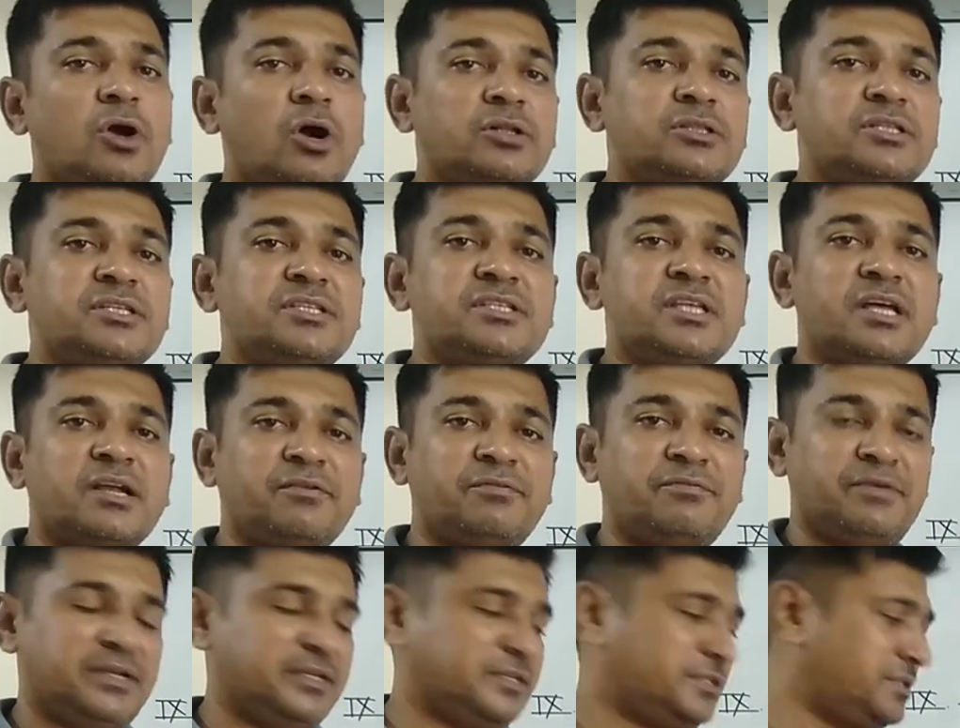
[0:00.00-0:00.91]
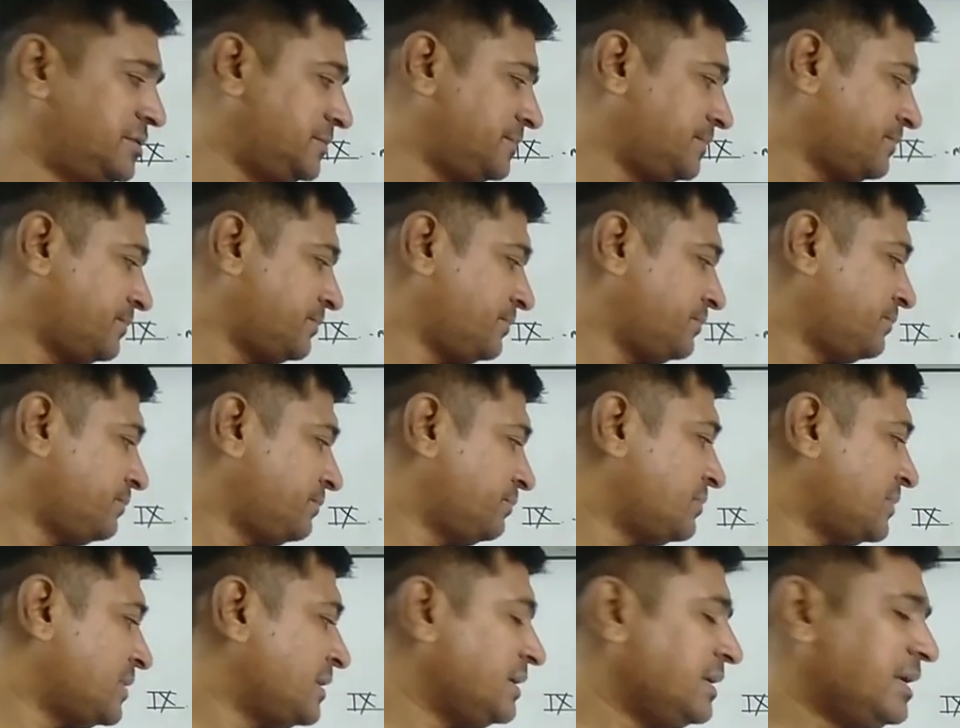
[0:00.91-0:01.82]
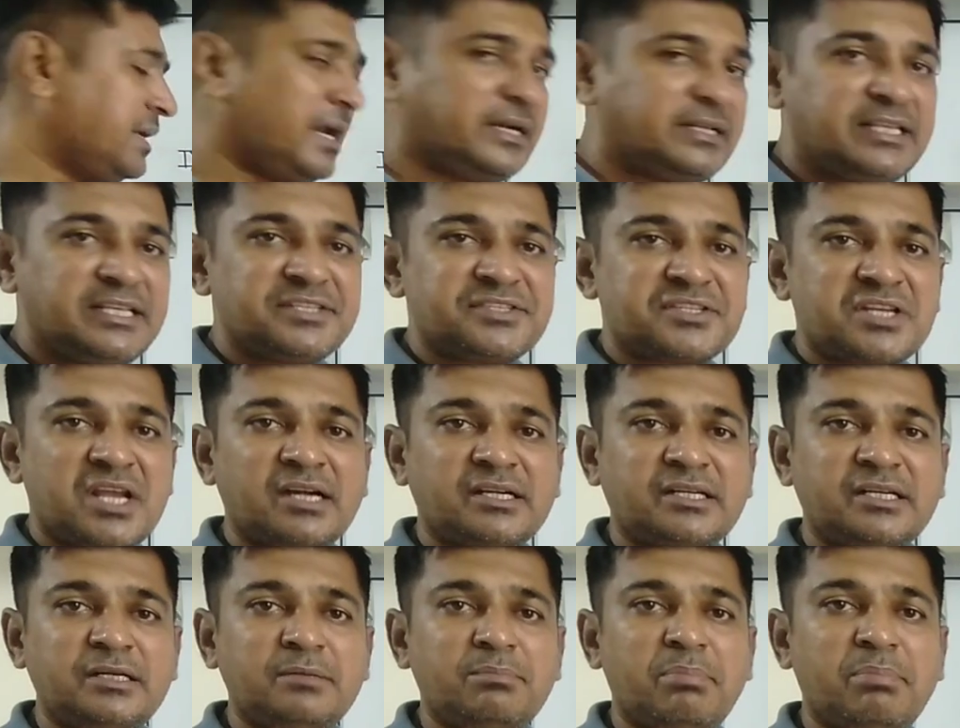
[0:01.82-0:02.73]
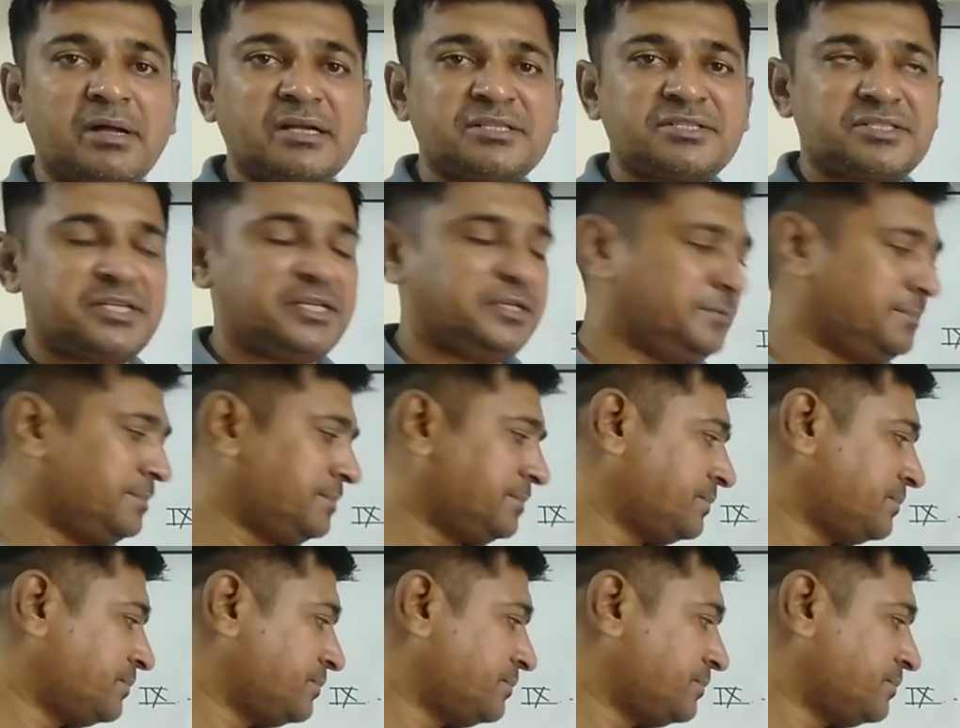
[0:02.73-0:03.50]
on the surface and they started bursting.